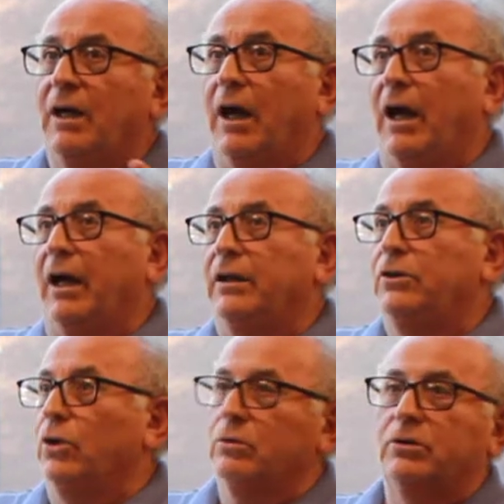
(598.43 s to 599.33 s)
I
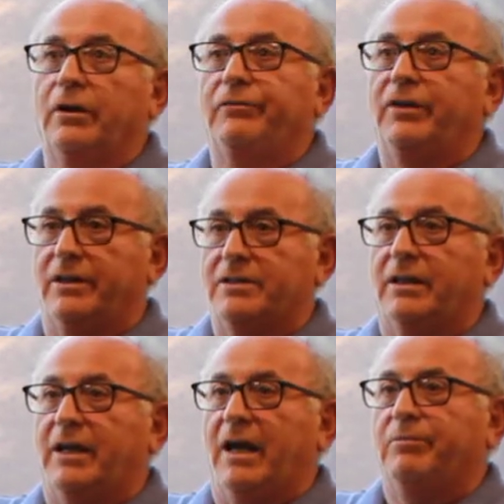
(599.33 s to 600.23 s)
don't know if there is a
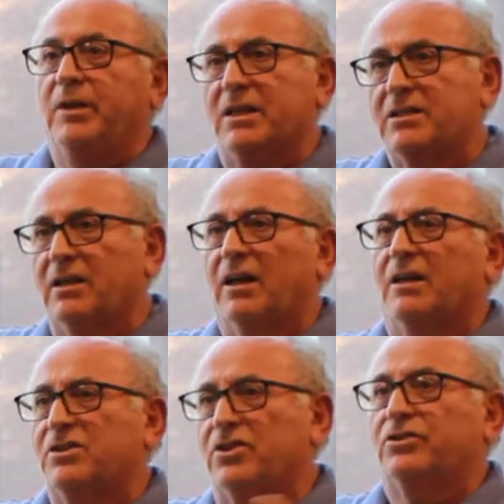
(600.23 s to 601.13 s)
gap. Yes, there
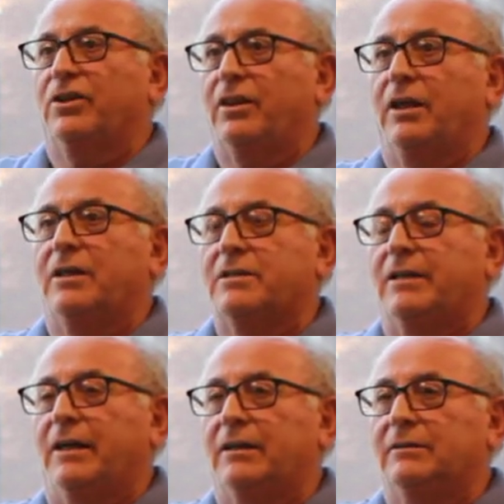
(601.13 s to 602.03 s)
are certain things
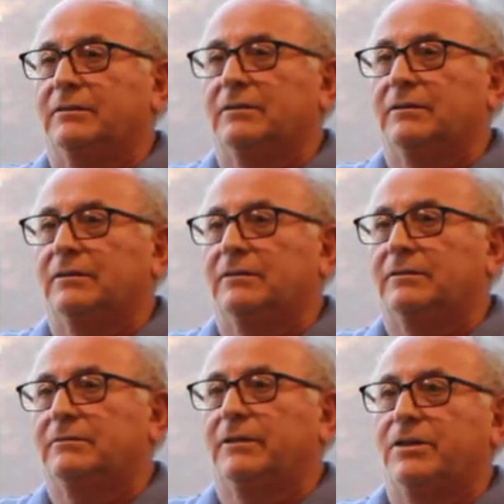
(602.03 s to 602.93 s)
that
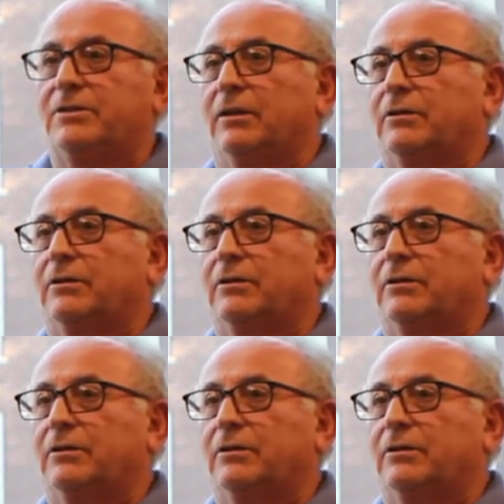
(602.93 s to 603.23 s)
they still